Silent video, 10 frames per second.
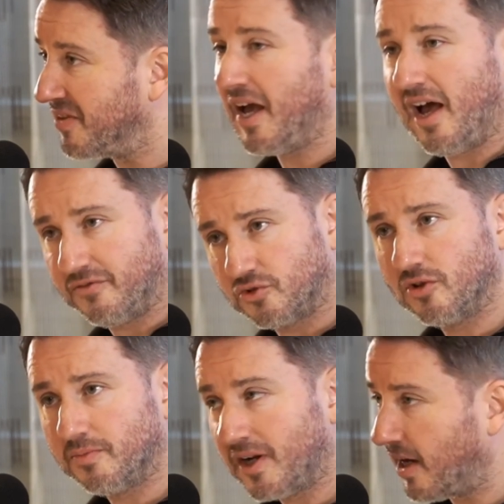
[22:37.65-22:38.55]
They have
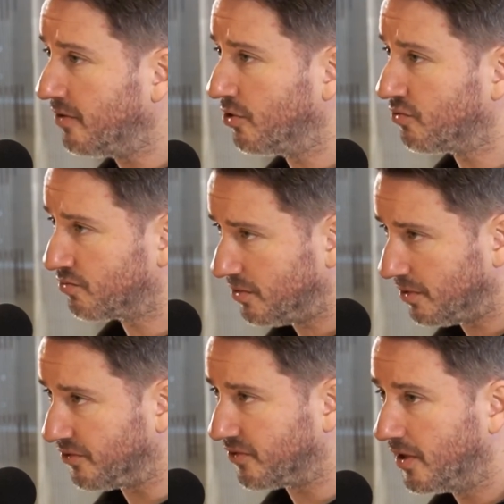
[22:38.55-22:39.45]
to apply those
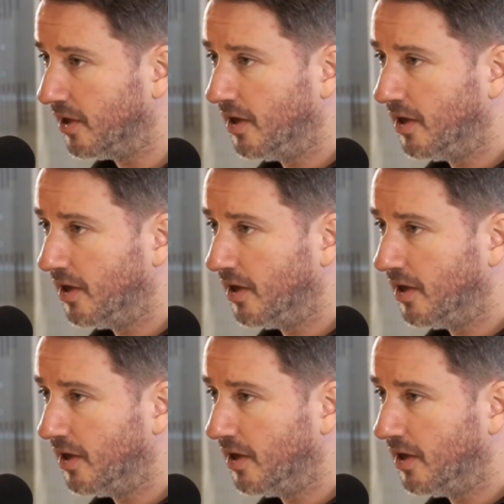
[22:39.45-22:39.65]
rules.